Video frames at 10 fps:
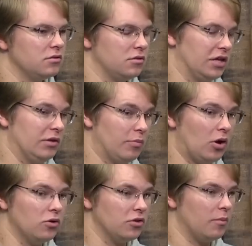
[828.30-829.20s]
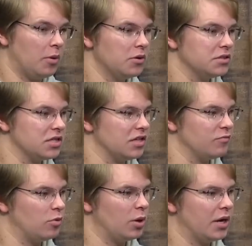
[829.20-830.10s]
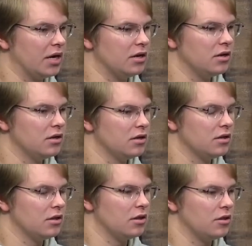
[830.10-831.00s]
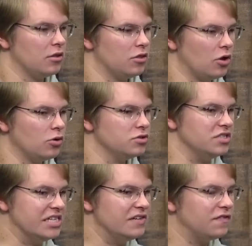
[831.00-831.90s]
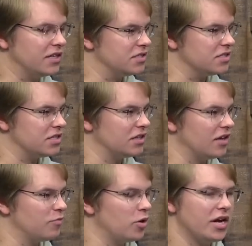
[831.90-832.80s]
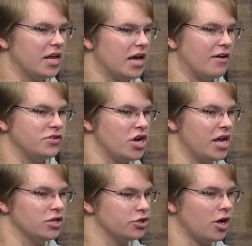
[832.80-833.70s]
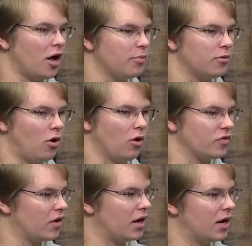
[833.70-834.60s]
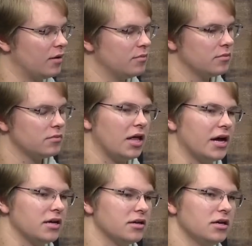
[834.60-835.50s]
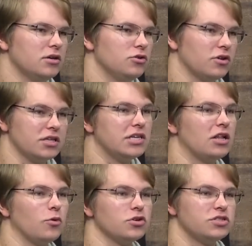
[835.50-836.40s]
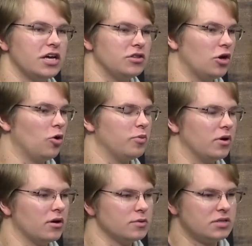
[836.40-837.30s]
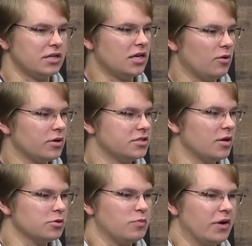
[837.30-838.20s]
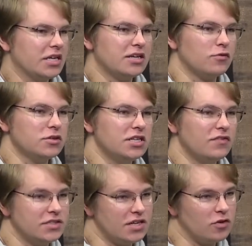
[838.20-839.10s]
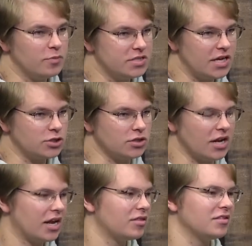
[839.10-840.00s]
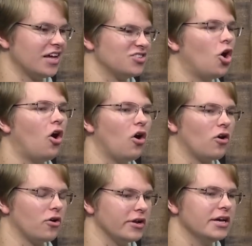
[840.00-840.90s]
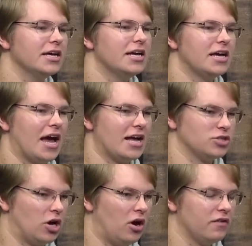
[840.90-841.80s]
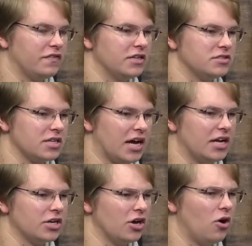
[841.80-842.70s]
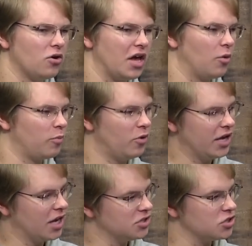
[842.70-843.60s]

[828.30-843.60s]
in the opponents that they've played, those defenses that they've played have changed up all the time. Like, you look at Delaware State, the opener, it was like Delaware State was playing a different defense every possession. And I think that's hard as an offense to kind of go, okay, we're playing against a